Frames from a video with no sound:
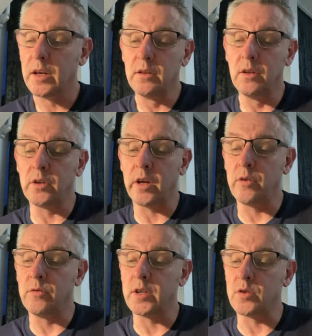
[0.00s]
Looking
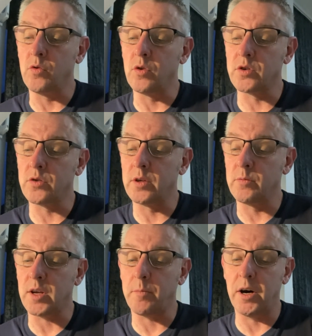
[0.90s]
around his war zone, it
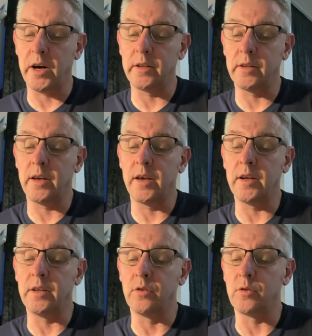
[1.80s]
was apparent that
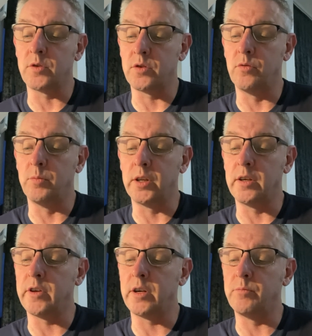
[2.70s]
Harry Doug was no
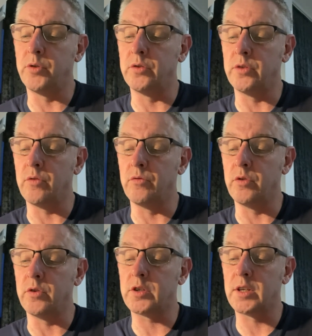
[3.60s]
believer in putting down
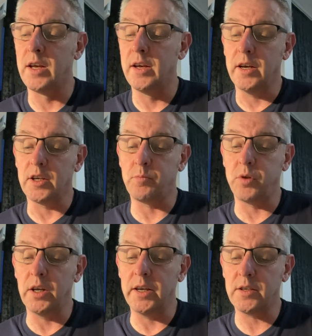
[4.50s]
roots. His
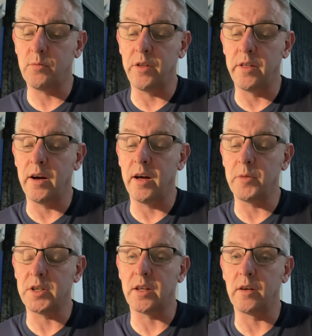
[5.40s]
place, with the
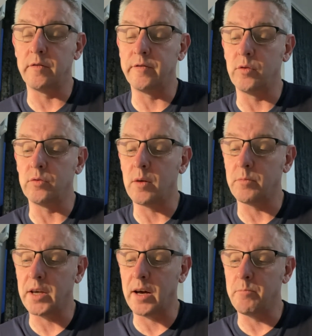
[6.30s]
army-style fold-up
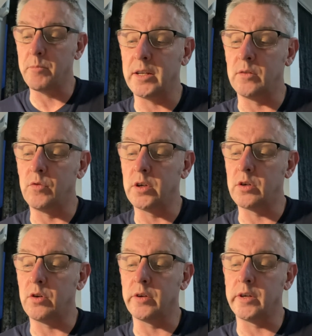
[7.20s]
camp in one
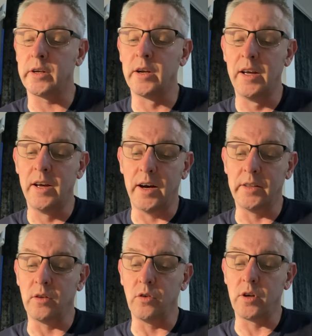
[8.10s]
corner, had
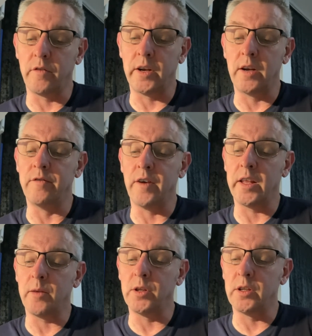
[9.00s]
the look of an
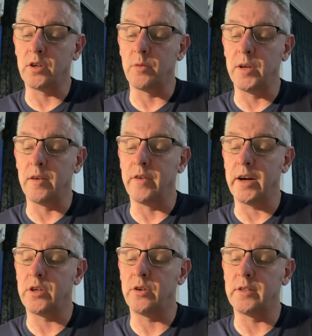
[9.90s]
environment that could be
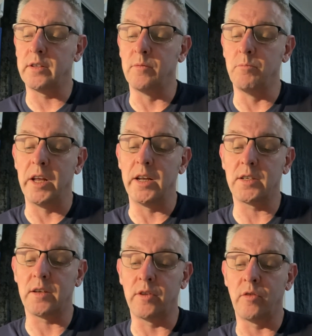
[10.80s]
evacuated in
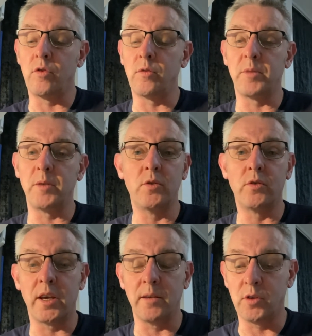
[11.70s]
minutes if the wrong people
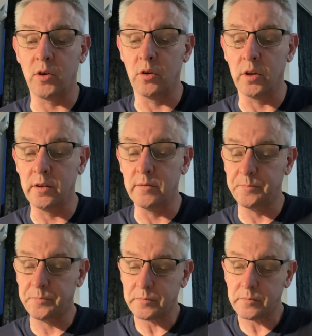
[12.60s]
came calling.
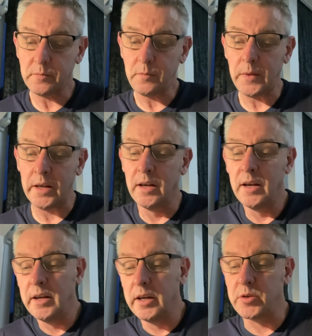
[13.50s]

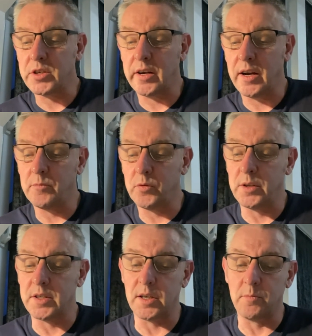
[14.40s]
It was cramped with the
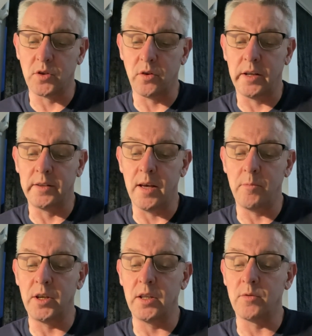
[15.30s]
same sort of
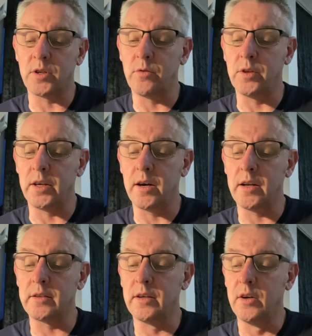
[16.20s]
debris that was out in the
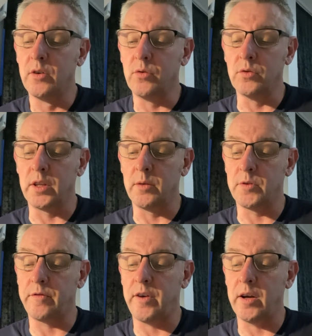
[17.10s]
yard, only there was
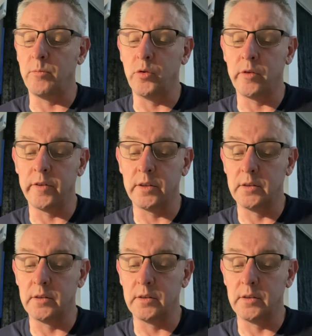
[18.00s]
far more of it,